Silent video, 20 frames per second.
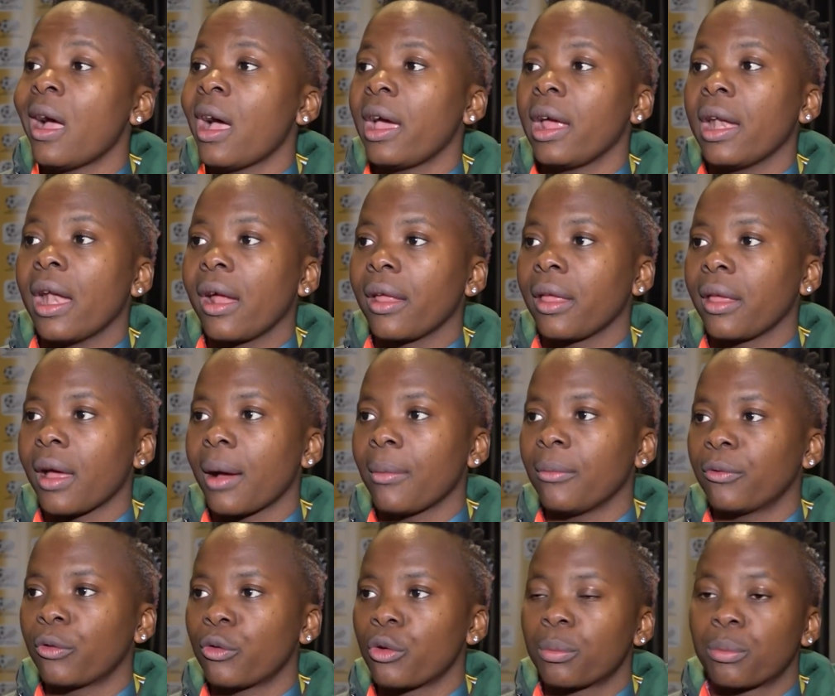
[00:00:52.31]
And I'm
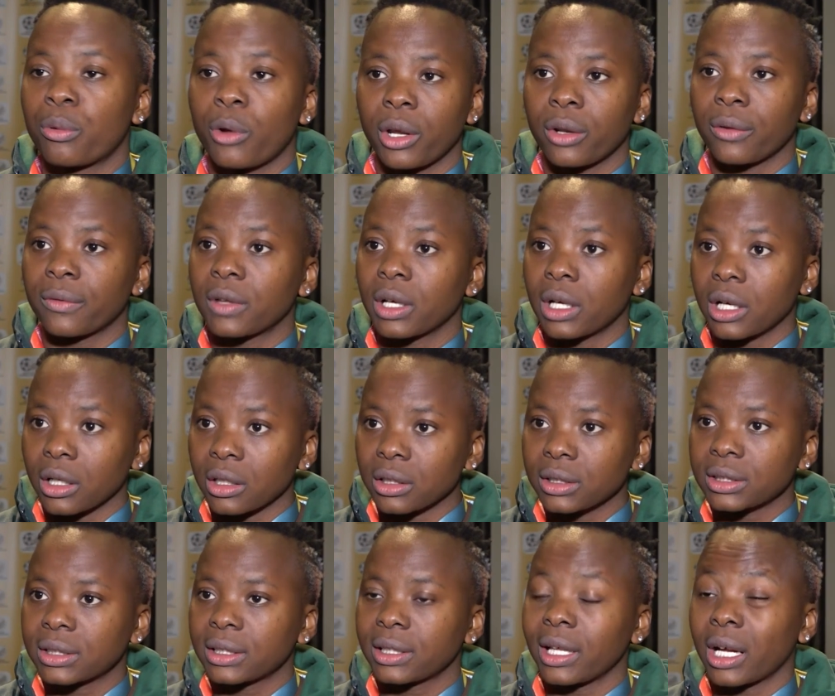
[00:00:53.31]
very proud of the
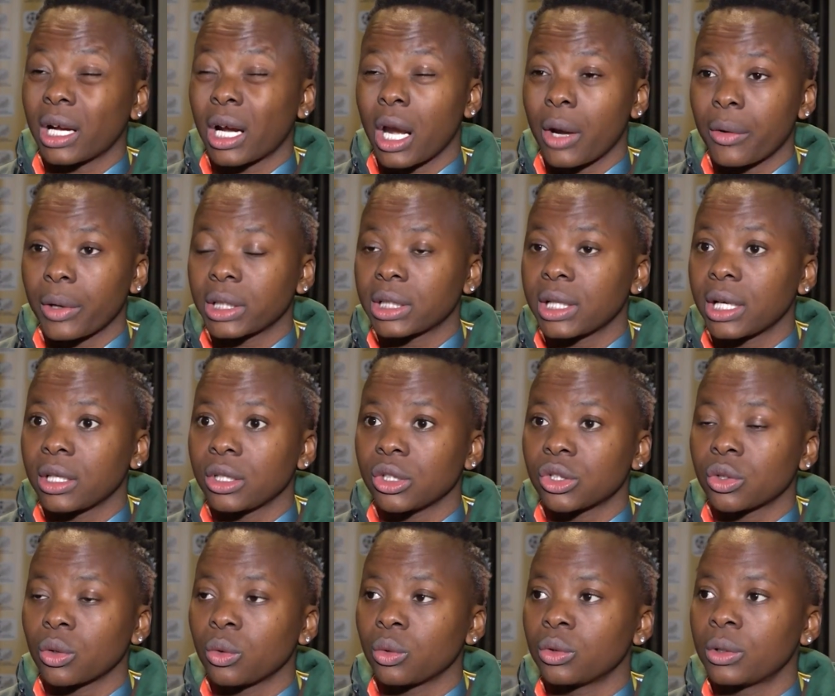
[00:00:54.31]
girls, the character they
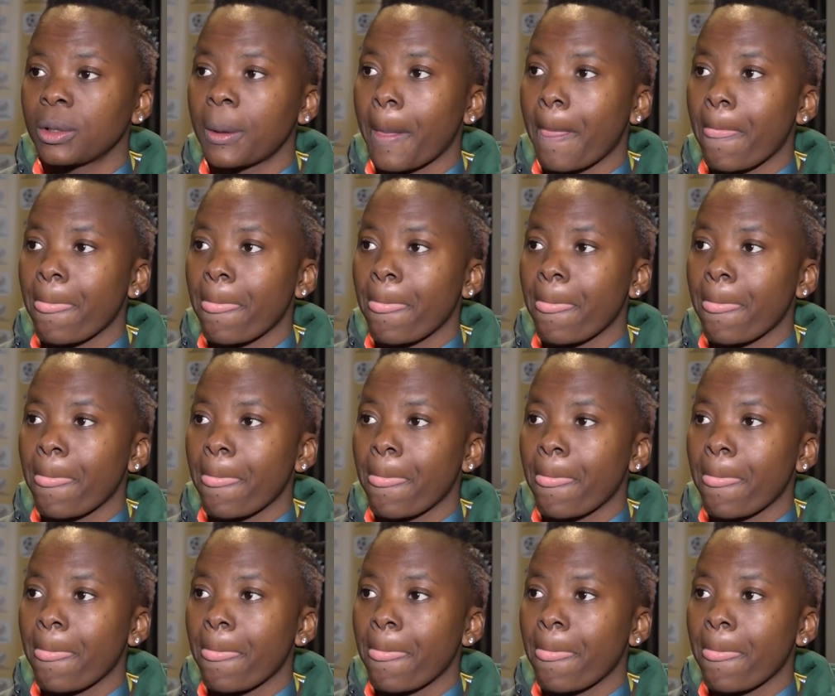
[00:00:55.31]
showed.